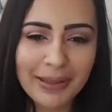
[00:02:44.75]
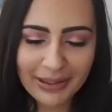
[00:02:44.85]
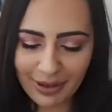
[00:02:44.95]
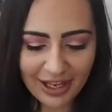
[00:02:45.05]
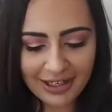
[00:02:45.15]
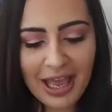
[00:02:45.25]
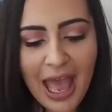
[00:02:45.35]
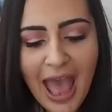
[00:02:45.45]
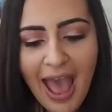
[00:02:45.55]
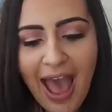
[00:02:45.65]
But
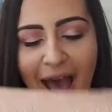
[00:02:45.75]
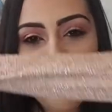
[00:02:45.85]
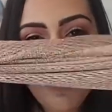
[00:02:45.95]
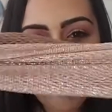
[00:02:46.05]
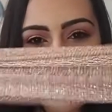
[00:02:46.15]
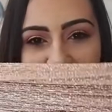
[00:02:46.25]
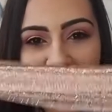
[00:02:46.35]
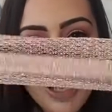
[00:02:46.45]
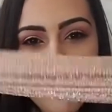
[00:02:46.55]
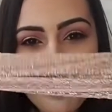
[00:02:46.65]

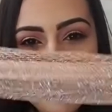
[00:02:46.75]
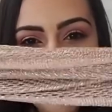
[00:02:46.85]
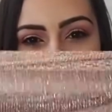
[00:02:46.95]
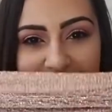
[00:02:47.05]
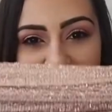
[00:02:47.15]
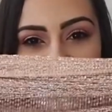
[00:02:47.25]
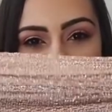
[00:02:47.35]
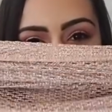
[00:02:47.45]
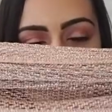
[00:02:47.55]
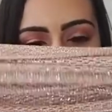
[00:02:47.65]
I found that this
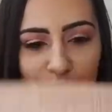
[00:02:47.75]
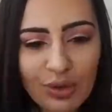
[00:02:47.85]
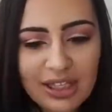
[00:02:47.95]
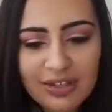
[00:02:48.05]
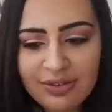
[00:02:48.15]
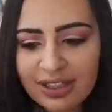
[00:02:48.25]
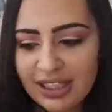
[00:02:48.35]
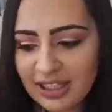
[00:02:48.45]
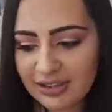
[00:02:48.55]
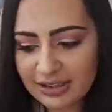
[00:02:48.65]
was really,
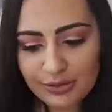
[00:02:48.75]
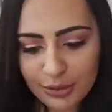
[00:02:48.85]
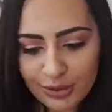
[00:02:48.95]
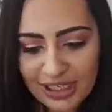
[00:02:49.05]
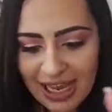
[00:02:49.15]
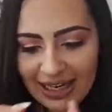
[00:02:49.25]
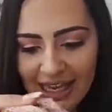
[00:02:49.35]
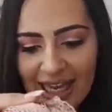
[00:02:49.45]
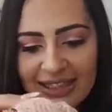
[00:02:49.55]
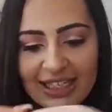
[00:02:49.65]
really good and
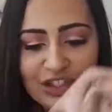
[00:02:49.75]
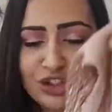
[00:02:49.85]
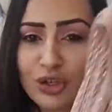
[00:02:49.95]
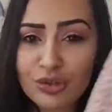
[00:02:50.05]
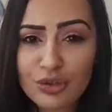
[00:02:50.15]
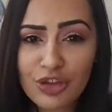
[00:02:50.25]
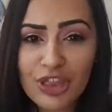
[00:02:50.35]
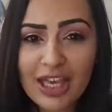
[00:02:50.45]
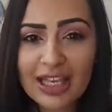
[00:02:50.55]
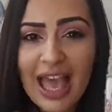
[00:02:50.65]
handy. It's not too
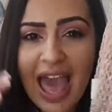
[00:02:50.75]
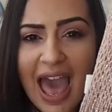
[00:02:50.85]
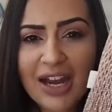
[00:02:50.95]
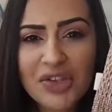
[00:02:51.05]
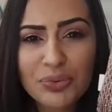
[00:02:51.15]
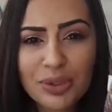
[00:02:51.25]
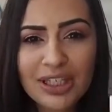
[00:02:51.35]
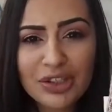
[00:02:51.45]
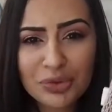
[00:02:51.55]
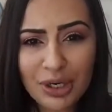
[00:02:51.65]
thick, and it's
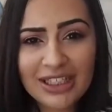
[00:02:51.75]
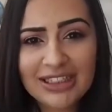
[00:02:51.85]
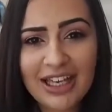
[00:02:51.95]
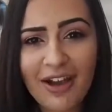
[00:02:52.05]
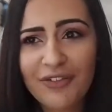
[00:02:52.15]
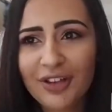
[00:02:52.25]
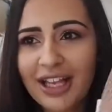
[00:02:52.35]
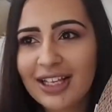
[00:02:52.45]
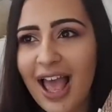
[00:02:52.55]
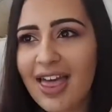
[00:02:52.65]
really trendy. I feel
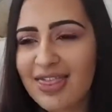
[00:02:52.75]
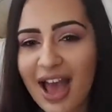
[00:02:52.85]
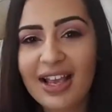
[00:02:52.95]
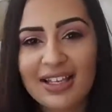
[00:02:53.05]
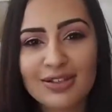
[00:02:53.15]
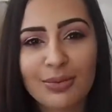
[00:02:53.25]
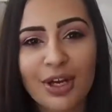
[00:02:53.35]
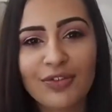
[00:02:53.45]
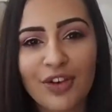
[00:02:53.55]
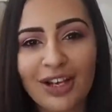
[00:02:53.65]
like that is the
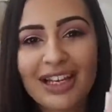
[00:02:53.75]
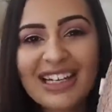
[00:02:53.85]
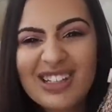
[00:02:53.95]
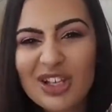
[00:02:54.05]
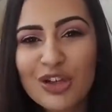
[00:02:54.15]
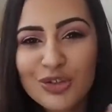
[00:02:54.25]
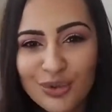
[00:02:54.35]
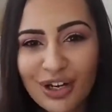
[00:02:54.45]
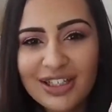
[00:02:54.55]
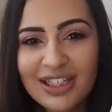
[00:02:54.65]
word for it. It is
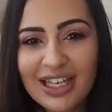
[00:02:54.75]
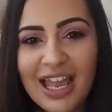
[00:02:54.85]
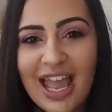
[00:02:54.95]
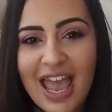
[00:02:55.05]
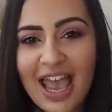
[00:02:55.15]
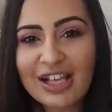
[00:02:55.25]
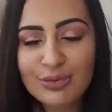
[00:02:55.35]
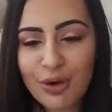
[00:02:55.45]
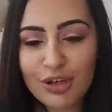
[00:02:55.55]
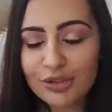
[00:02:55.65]
trendy.
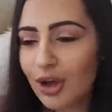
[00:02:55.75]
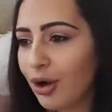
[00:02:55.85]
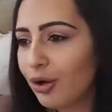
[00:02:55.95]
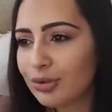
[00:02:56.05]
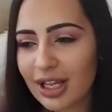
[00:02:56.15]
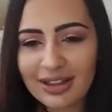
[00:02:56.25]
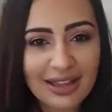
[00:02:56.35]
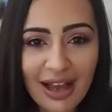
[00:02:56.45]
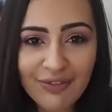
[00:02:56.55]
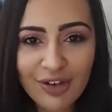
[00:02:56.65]
It's rose gold,
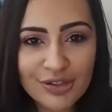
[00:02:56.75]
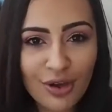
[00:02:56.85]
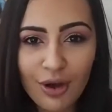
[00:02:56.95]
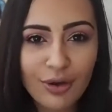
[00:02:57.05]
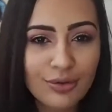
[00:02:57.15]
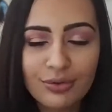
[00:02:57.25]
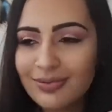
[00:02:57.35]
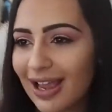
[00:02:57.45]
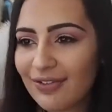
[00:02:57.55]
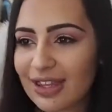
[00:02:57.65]
love rose gold,
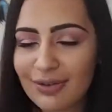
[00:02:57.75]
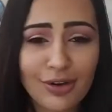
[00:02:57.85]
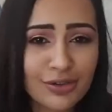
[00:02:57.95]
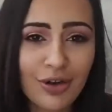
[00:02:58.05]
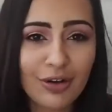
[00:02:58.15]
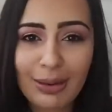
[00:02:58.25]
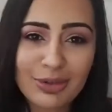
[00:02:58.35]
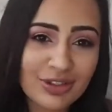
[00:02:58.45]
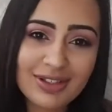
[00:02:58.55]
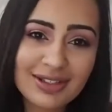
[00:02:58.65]
everything rose gold I'm
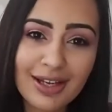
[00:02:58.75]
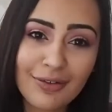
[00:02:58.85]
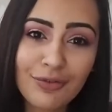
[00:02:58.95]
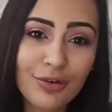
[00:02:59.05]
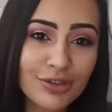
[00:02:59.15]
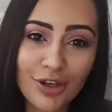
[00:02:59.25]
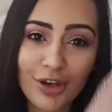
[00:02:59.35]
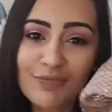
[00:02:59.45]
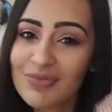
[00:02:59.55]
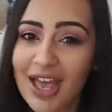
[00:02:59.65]
just a sucker for,
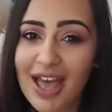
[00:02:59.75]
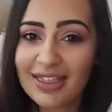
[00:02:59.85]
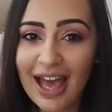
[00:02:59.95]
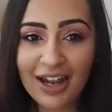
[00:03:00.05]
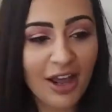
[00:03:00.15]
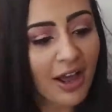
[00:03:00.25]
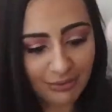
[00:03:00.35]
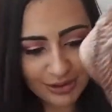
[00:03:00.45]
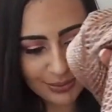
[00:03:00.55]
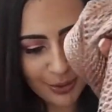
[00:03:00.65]
so that
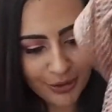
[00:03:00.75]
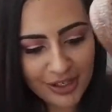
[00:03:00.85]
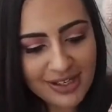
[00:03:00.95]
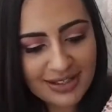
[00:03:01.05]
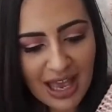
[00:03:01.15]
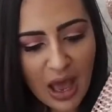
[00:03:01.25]
was a bonus.